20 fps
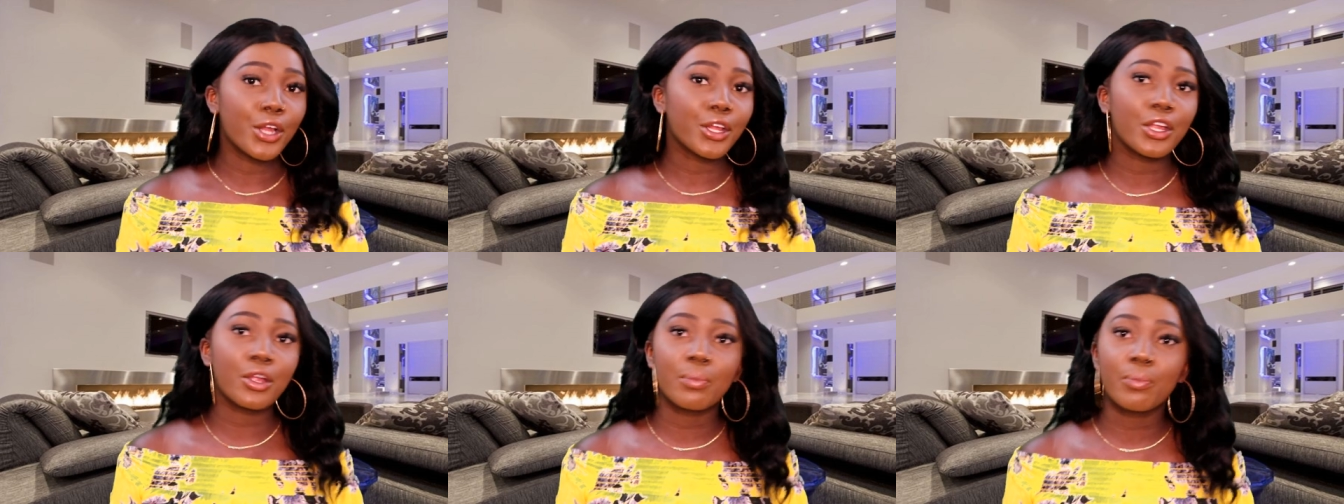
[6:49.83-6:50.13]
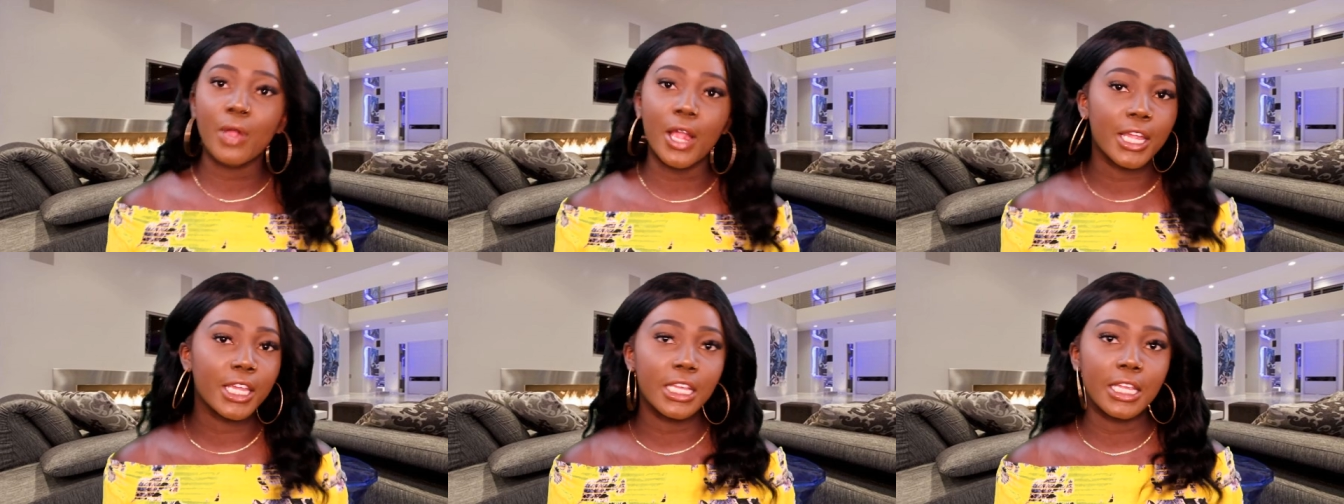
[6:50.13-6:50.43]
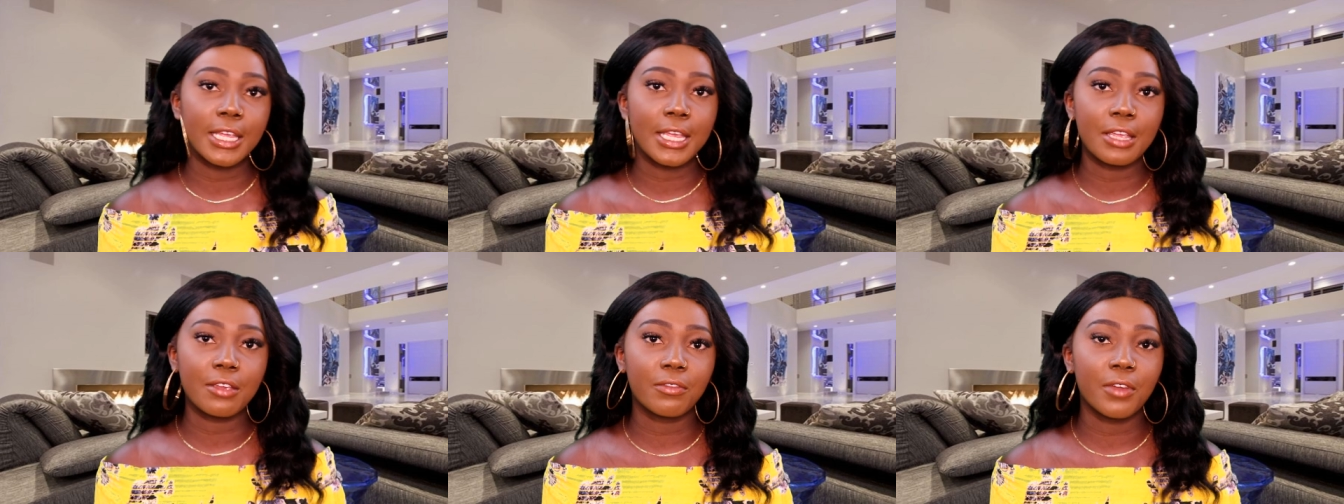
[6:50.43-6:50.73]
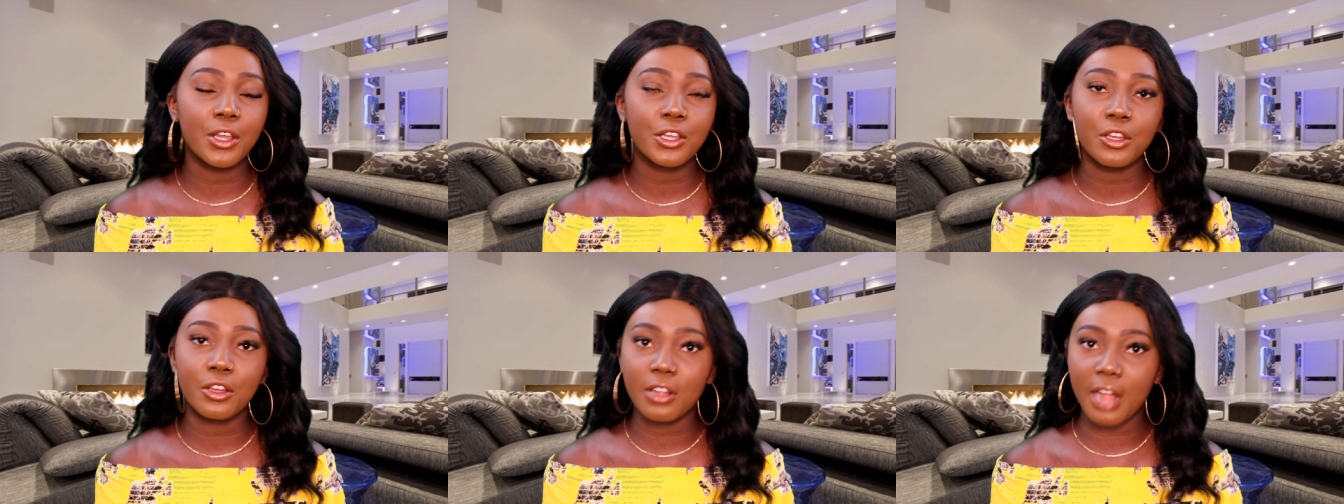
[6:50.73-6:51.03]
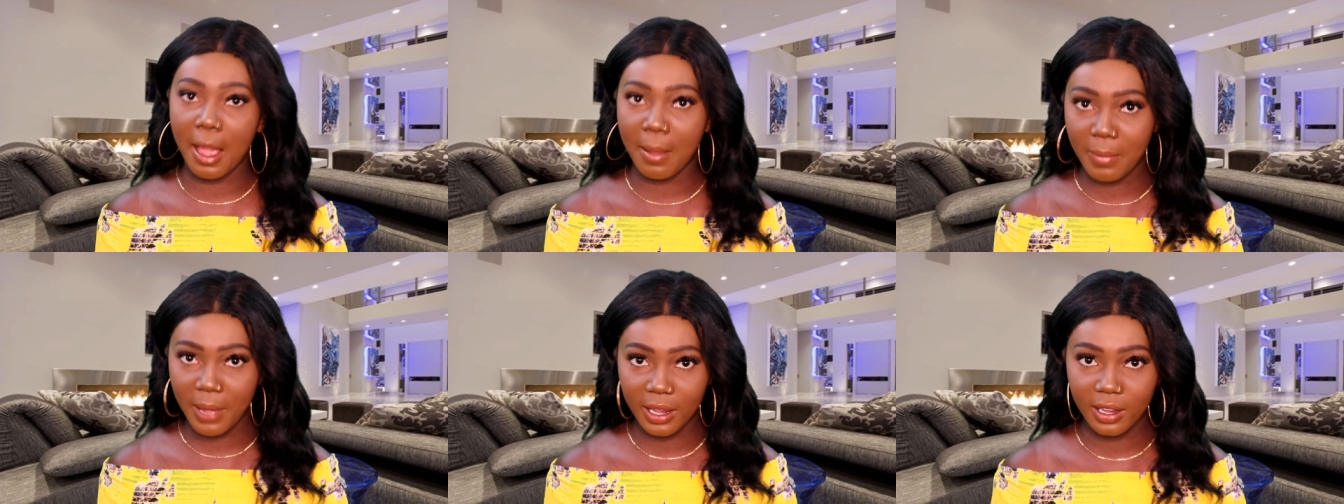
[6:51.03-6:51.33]
you're breaking even, you're
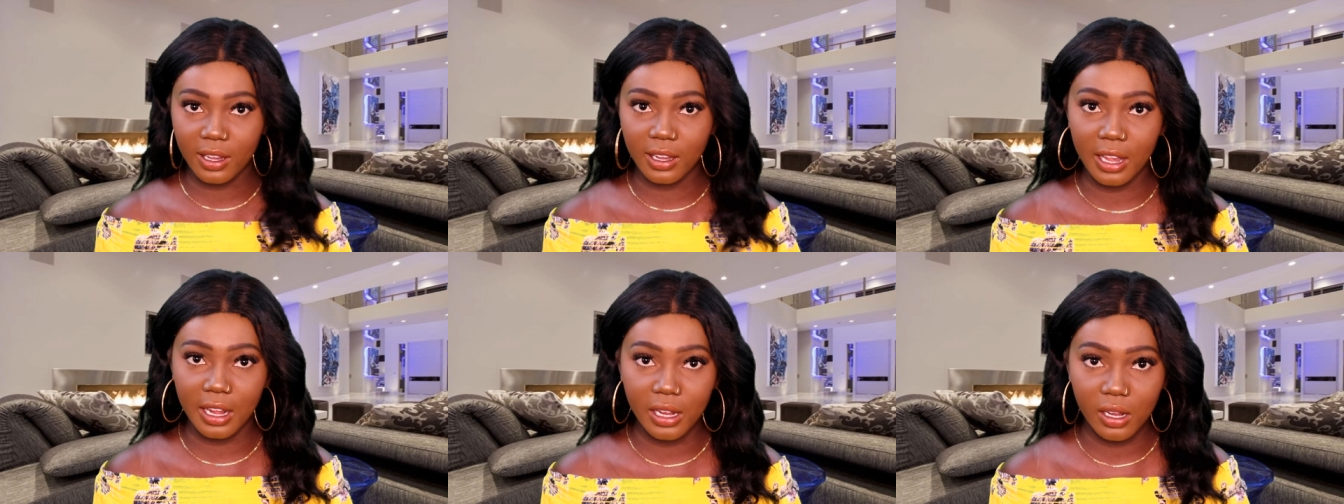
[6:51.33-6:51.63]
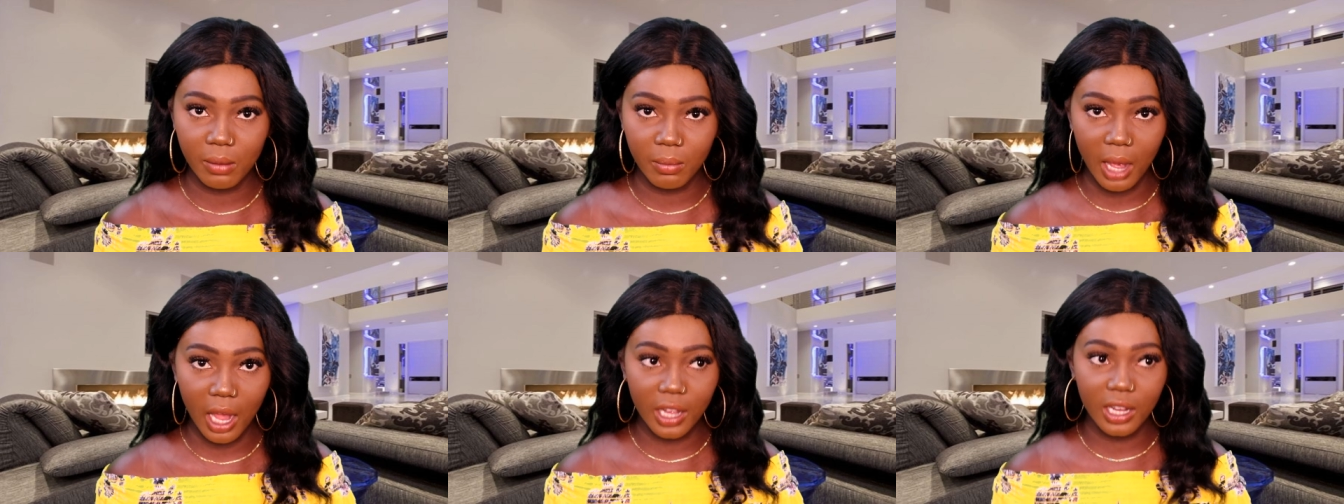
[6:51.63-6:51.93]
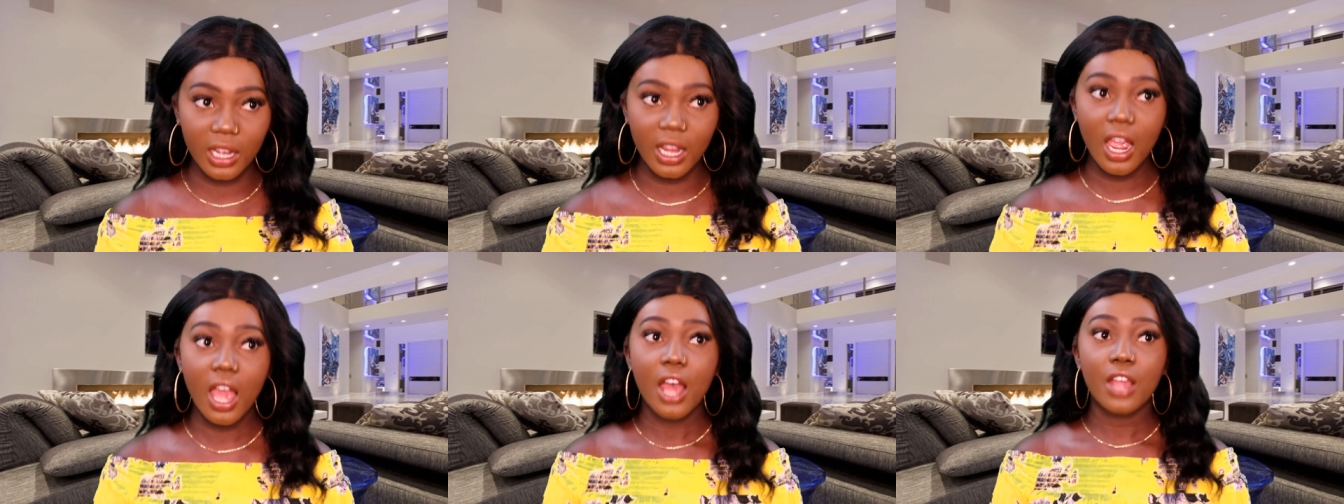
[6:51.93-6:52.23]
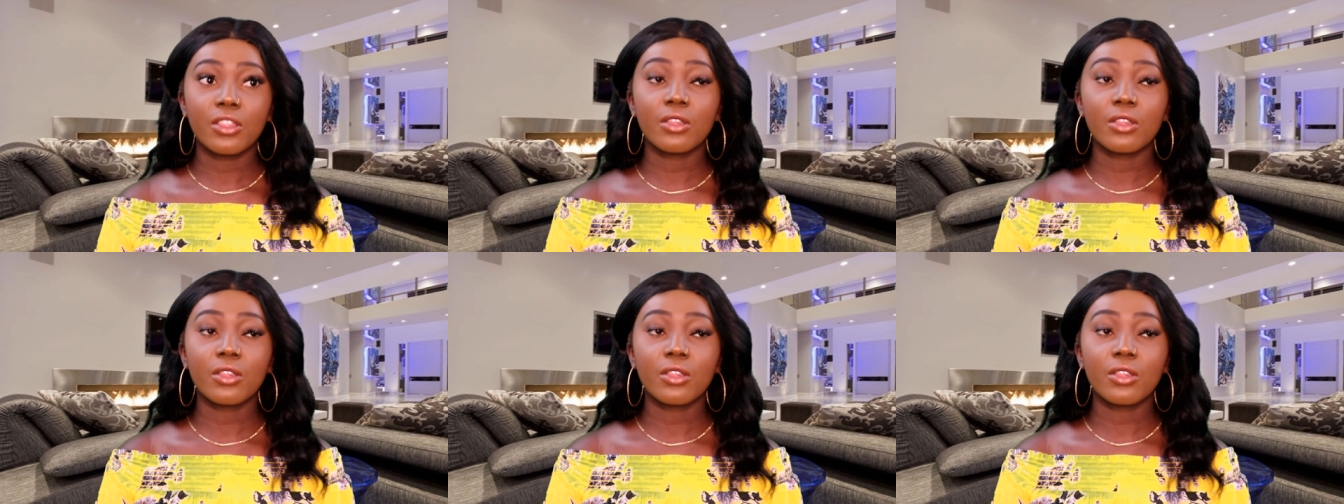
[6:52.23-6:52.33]
not making any money.